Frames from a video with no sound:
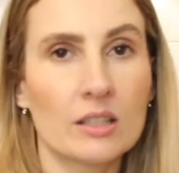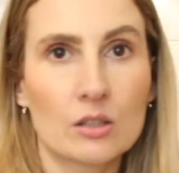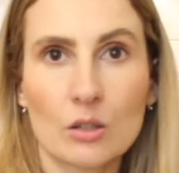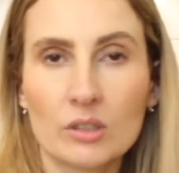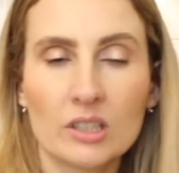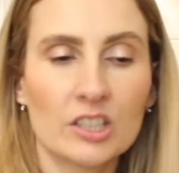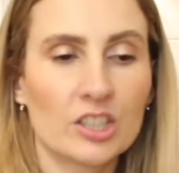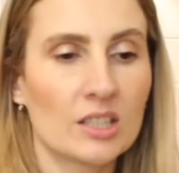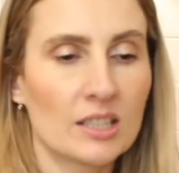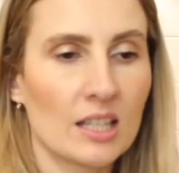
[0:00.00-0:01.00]
it's so
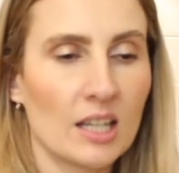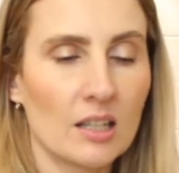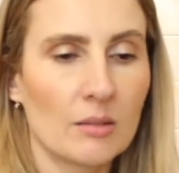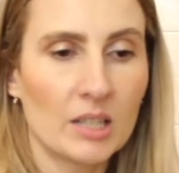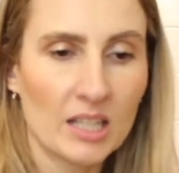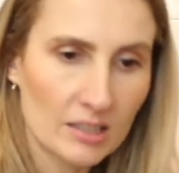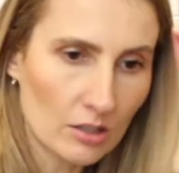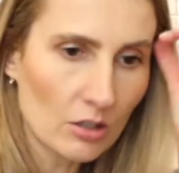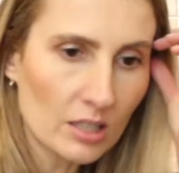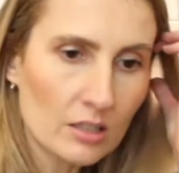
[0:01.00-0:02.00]
delicious in
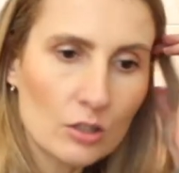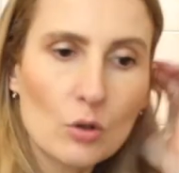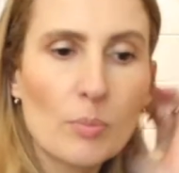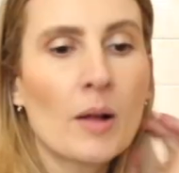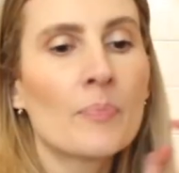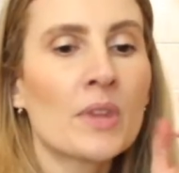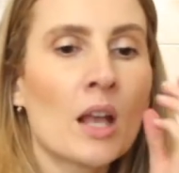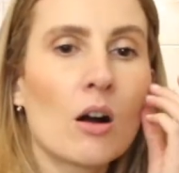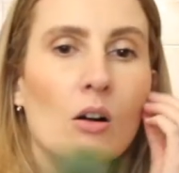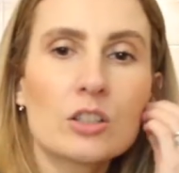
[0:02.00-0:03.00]
minestrone soup.
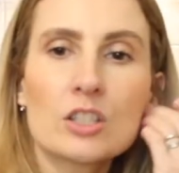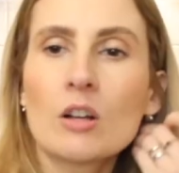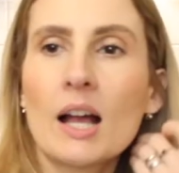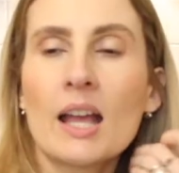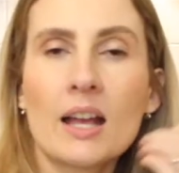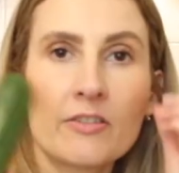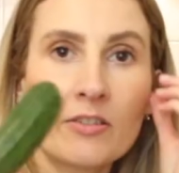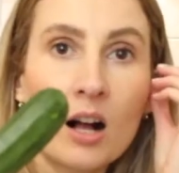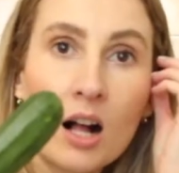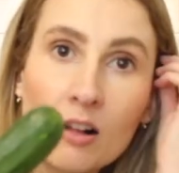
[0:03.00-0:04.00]
Also, I have
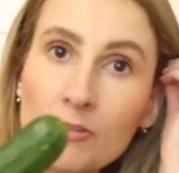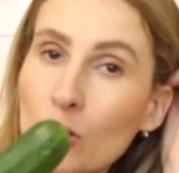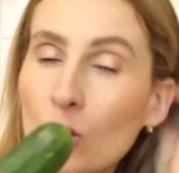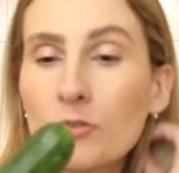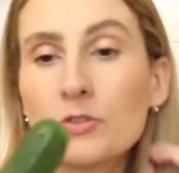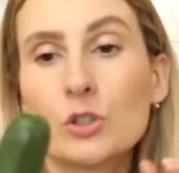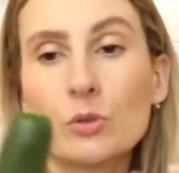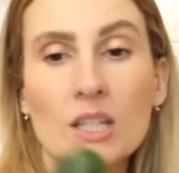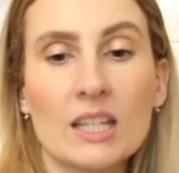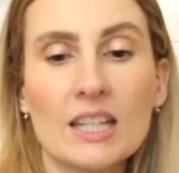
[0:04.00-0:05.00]
half of
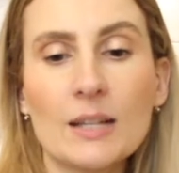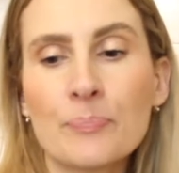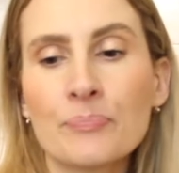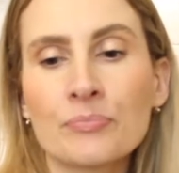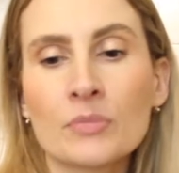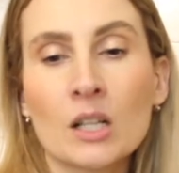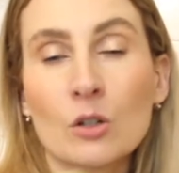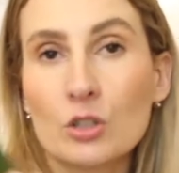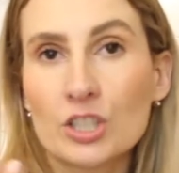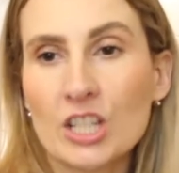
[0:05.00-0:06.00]
zucchini,
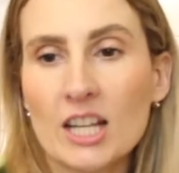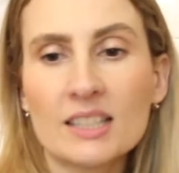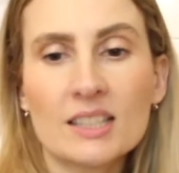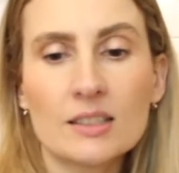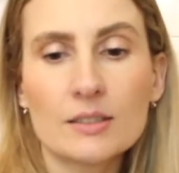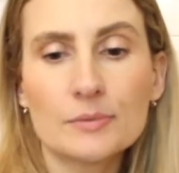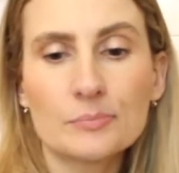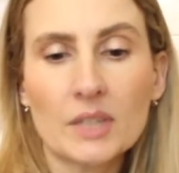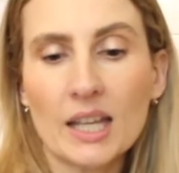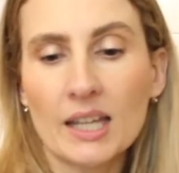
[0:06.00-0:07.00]
courgette,
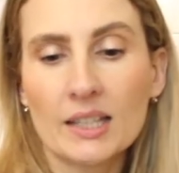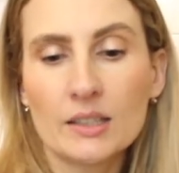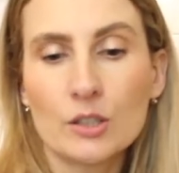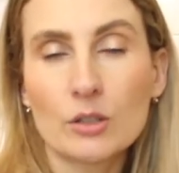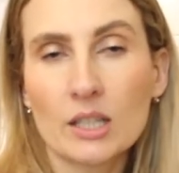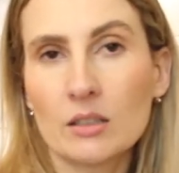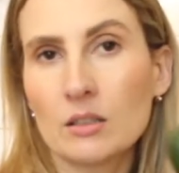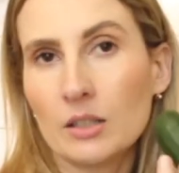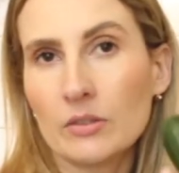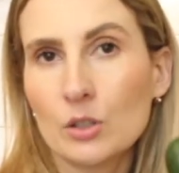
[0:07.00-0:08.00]
and you
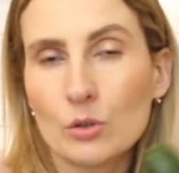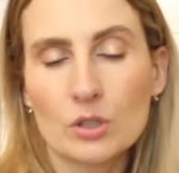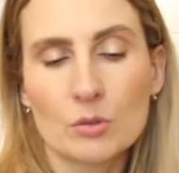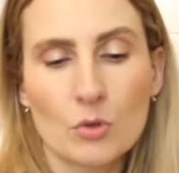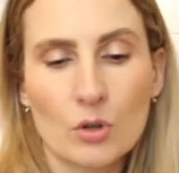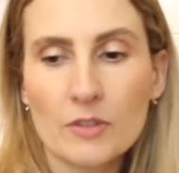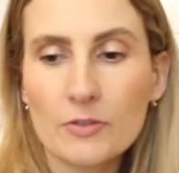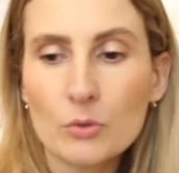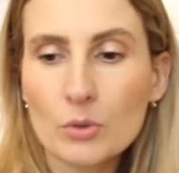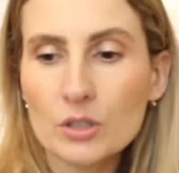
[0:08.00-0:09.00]
can even use more
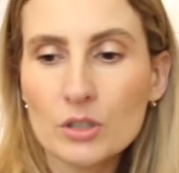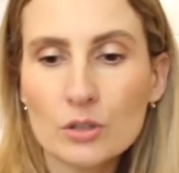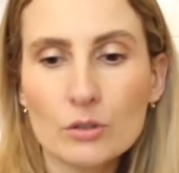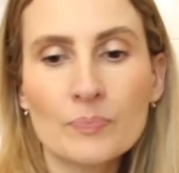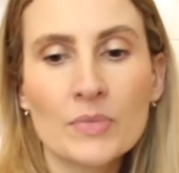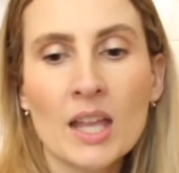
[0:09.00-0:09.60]
if you want to.